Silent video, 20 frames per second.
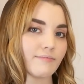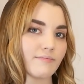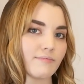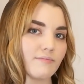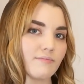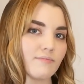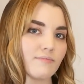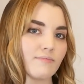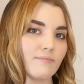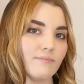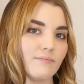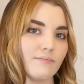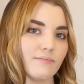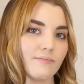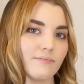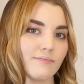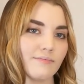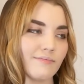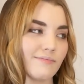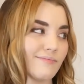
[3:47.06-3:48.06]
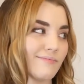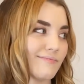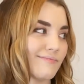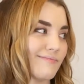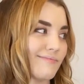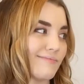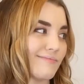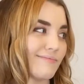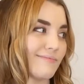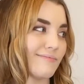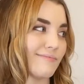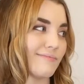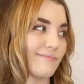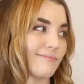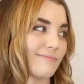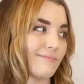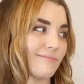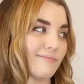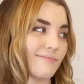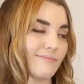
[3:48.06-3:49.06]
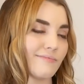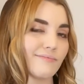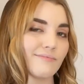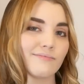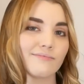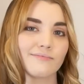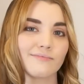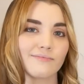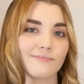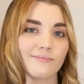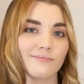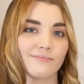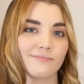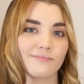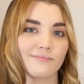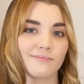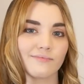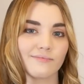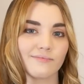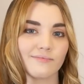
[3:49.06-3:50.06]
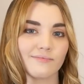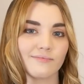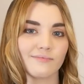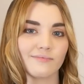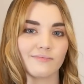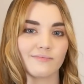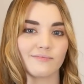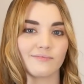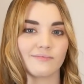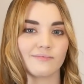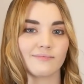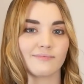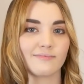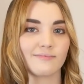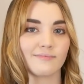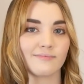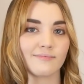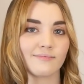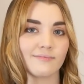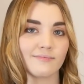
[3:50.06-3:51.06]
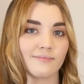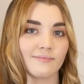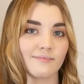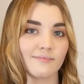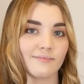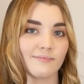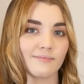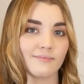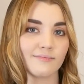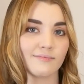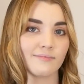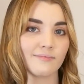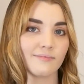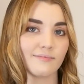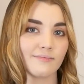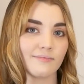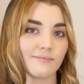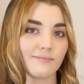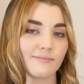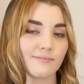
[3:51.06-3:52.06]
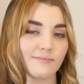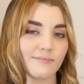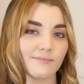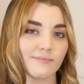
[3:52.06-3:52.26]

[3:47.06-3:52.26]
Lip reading: This person isn't speaking.